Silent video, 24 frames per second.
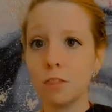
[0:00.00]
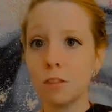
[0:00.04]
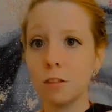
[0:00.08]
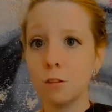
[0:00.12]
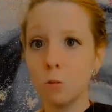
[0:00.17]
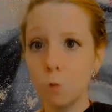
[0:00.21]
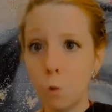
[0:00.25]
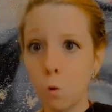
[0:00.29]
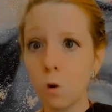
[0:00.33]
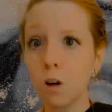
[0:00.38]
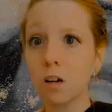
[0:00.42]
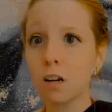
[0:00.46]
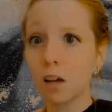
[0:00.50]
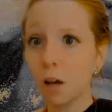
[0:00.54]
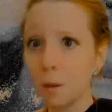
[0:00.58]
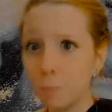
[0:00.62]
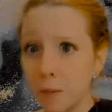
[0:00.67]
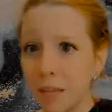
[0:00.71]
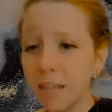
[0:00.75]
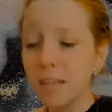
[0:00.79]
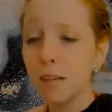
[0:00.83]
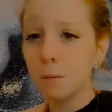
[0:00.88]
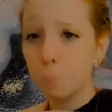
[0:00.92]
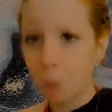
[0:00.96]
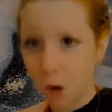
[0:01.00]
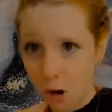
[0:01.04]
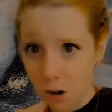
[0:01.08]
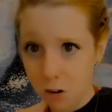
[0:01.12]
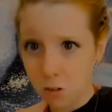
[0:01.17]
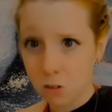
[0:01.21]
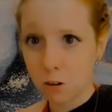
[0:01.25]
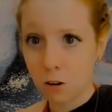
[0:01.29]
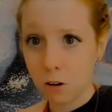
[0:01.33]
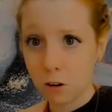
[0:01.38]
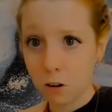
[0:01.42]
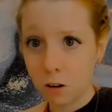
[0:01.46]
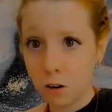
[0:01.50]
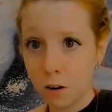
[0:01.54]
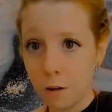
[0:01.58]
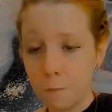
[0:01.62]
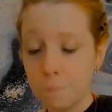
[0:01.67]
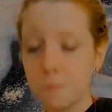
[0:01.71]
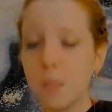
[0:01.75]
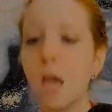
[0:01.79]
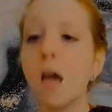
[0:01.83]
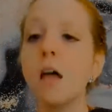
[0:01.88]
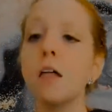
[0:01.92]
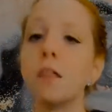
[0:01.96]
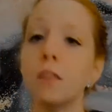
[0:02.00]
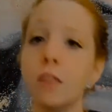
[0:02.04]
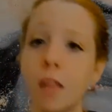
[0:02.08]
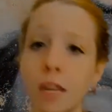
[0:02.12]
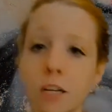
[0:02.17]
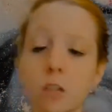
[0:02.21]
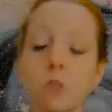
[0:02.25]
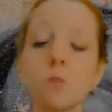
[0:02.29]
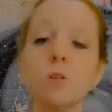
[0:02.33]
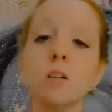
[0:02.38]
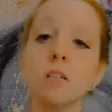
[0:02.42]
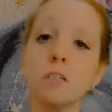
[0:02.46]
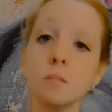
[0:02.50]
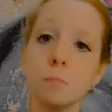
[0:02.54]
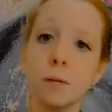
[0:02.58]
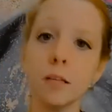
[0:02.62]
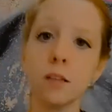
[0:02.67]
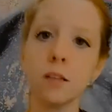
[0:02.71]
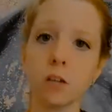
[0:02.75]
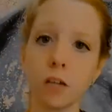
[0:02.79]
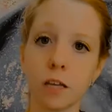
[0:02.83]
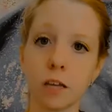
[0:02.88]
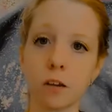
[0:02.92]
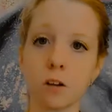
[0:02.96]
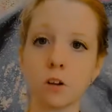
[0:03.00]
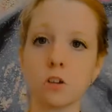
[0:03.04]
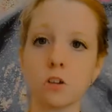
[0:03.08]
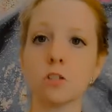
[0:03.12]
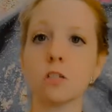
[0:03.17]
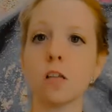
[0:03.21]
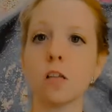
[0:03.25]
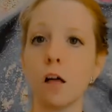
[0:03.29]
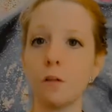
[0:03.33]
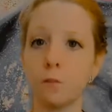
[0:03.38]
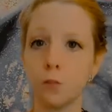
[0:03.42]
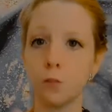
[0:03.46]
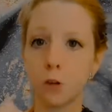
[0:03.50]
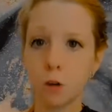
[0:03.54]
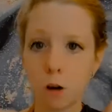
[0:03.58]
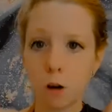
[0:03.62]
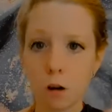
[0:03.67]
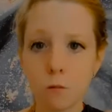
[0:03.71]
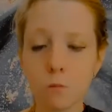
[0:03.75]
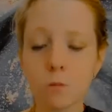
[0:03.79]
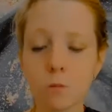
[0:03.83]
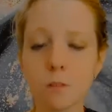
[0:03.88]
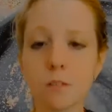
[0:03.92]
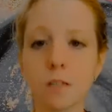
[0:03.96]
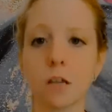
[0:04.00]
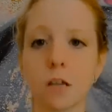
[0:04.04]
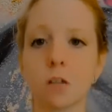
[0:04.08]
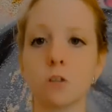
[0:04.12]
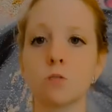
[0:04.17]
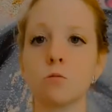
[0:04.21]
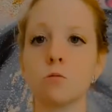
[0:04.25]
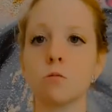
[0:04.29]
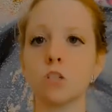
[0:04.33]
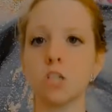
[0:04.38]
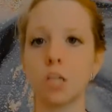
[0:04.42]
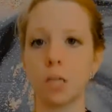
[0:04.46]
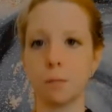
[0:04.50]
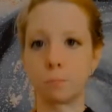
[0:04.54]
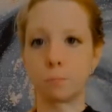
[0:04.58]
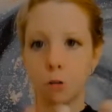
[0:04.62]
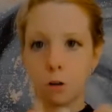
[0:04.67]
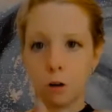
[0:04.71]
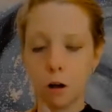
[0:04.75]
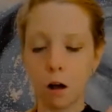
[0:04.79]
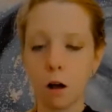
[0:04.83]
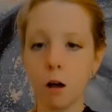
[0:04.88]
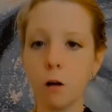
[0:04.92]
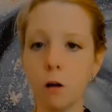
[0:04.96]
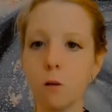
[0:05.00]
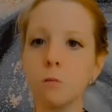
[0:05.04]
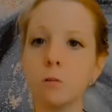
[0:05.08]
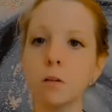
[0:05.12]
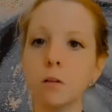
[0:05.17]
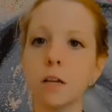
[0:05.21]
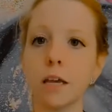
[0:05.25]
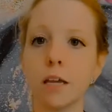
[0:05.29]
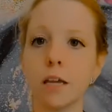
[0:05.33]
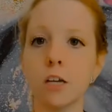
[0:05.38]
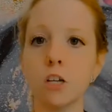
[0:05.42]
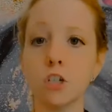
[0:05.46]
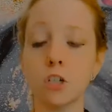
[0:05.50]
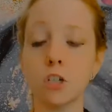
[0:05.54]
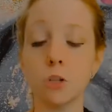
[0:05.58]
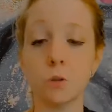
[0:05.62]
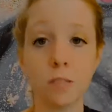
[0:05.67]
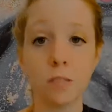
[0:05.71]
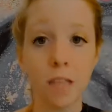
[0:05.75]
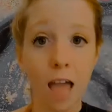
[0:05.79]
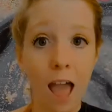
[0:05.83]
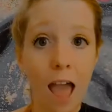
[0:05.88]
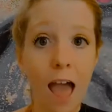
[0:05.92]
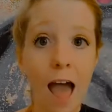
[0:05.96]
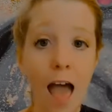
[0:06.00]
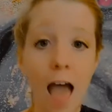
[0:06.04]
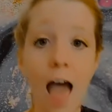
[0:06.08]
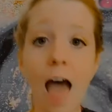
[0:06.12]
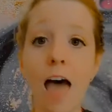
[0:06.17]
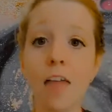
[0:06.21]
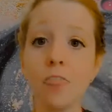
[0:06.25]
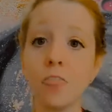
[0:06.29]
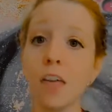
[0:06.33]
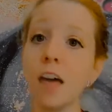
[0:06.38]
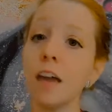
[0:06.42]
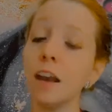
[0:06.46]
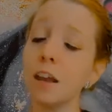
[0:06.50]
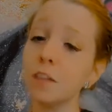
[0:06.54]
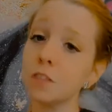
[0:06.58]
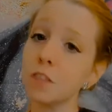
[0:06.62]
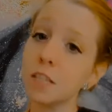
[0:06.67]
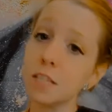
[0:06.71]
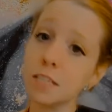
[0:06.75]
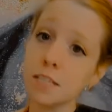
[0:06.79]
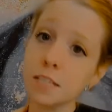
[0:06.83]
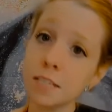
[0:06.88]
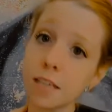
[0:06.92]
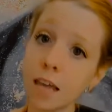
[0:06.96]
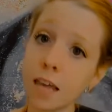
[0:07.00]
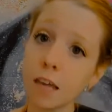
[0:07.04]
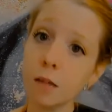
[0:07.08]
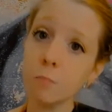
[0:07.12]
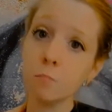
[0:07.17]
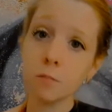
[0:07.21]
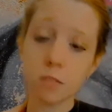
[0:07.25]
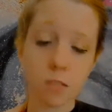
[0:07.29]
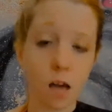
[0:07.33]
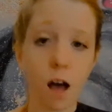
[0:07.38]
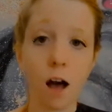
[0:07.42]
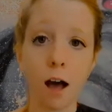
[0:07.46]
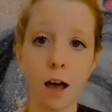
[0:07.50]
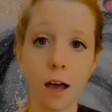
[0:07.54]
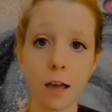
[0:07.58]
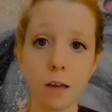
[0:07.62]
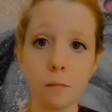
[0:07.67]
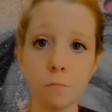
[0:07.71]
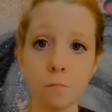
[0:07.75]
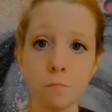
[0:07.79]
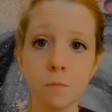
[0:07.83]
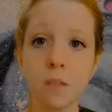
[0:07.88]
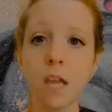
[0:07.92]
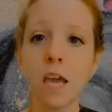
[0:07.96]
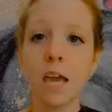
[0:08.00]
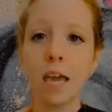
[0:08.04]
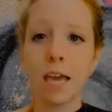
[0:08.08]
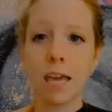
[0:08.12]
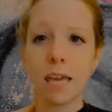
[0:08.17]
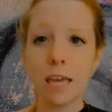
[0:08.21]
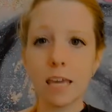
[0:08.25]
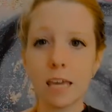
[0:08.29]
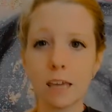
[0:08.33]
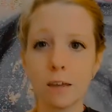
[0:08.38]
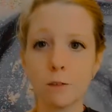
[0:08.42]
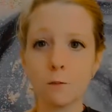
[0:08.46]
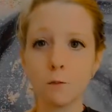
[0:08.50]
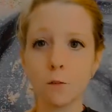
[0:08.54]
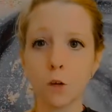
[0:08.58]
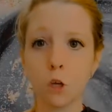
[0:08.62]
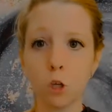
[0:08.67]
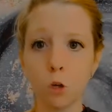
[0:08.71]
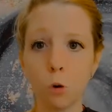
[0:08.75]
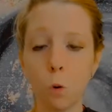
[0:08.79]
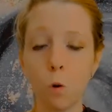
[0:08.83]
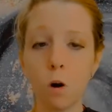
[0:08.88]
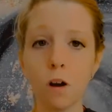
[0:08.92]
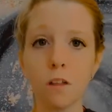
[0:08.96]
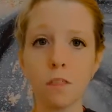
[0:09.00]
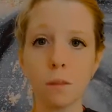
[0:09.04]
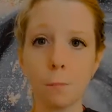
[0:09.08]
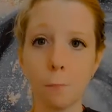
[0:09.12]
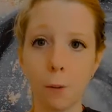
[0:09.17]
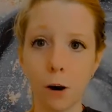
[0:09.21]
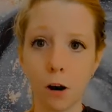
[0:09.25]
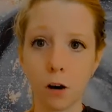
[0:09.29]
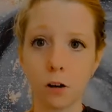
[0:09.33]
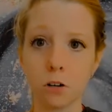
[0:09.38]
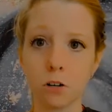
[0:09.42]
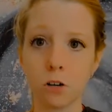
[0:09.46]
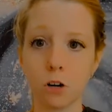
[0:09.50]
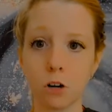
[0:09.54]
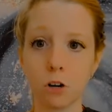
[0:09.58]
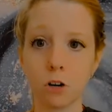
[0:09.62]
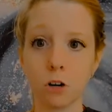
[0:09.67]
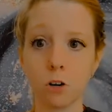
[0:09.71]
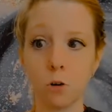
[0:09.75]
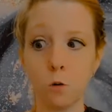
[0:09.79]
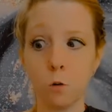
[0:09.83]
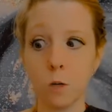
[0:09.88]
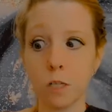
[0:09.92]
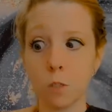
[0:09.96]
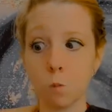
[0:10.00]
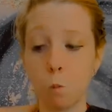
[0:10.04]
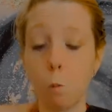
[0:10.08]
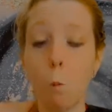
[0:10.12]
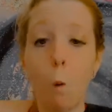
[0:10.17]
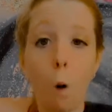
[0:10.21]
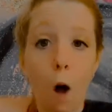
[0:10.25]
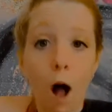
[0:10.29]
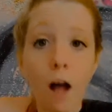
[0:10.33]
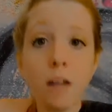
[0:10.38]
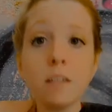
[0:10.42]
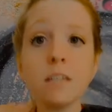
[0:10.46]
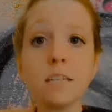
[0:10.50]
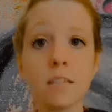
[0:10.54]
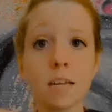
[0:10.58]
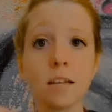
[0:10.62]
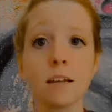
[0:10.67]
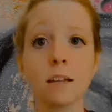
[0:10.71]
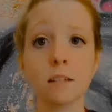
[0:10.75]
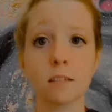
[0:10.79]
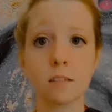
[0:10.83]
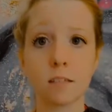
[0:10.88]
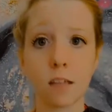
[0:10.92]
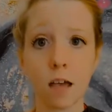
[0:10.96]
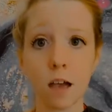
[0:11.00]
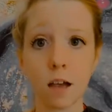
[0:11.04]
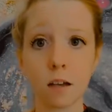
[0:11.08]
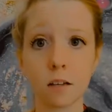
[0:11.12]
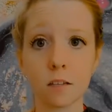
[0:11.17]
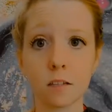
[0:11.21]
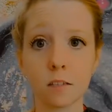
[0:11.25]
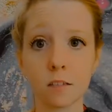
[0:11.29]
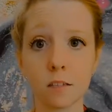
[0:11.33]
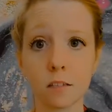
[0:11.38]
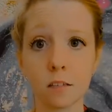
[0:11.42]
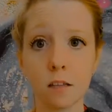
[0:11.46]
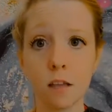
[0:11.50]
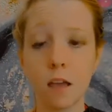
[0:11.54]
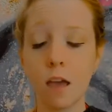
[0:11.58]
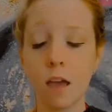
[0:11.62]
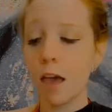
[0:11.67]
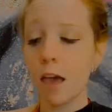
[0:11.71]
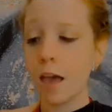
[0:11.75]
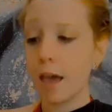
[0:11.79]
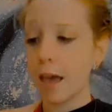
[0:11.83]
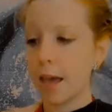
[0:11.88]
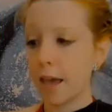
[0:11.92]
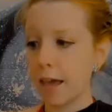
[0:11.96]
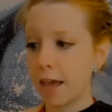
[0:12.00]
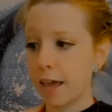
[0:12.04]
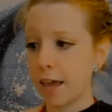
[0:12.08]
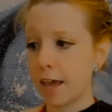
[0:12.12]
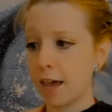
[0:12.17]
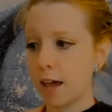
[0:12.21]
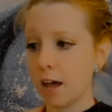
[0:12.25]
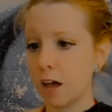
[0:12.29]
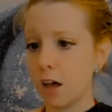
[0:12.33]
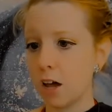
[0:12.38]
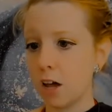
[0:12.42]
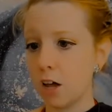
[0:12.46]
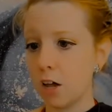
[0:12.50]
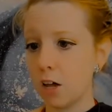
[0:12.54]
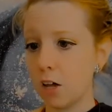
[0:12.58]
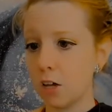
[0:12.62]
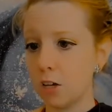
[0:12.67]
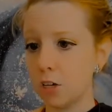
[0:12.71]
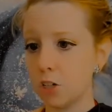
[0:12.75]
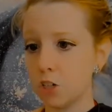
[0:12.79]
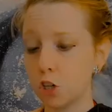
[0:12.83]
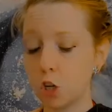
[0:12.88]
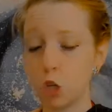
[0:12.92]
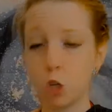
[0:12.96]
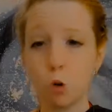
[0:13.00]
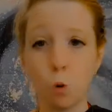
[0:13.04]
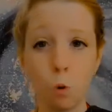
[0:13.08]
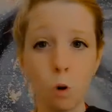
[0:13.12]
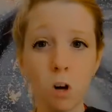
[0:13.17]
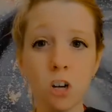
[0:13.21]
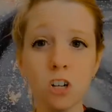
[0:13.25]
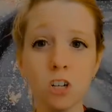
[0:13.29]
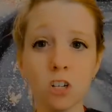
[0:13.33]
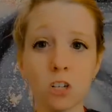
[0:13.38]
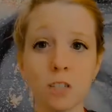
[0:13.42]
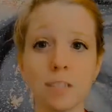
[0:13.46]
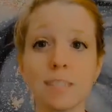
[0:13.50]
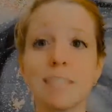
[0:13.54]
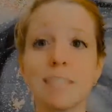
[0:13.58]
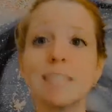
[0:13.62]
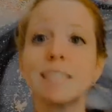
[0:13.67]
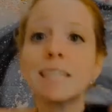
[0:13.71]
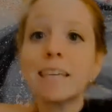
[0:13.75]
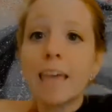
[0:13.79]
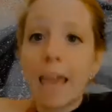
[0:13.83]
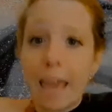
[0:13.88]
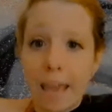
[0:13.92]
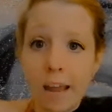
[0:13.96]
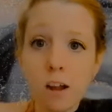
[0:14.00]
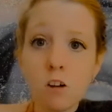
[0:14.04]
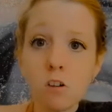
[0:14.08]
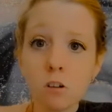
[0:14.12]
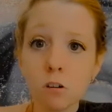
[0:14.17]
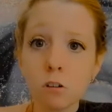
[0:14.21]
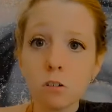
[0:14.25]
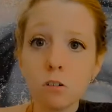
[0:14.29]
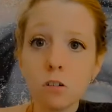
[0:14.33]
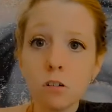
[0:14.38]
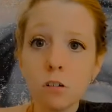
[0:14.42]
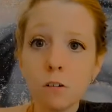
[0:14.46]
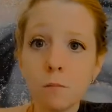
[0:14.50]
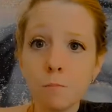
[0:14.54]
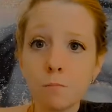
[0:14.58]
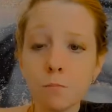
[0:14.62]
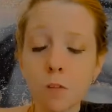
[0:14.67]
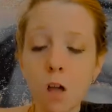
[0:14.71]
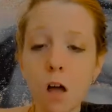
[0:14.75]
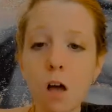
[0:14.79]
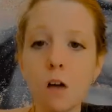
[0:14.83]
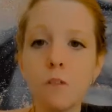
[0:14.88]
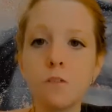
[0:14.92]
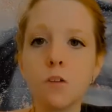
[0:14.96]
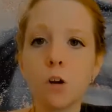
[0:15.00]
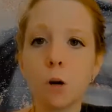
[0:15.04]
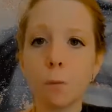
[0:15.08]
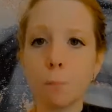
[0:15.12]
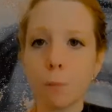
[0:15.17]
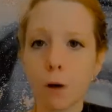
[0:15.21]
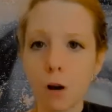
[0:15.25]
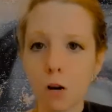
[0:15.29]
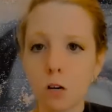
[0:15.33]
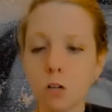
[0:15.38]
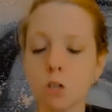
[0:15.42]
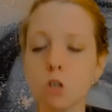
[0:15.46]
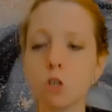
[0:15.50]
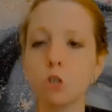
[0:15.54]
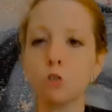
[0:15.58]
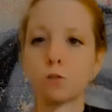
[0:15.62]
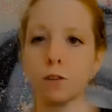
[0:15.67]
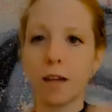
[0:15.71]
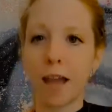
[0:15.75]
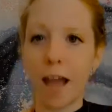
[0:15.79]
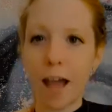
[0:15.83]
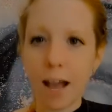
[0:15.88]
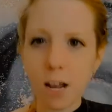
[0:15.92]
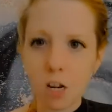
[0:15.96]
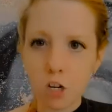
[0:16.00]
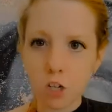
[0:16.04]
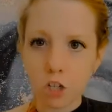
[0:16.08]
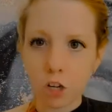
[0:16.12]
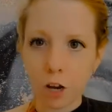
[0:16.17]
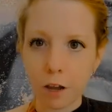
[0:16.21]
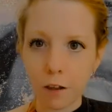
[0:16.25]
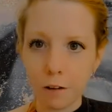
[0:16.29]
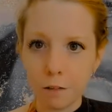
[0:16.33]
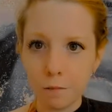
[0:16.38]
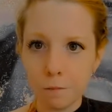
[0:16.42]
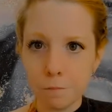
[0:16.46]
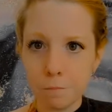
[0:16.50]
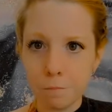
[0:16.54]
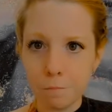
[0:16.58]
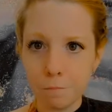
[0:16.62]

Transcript: your committed partner, then you need to be looking at yourself, your own sexual shame, your own issues. And then at the same time, if you're the partner who is wanting sex and you're just scared of your partner's reaction,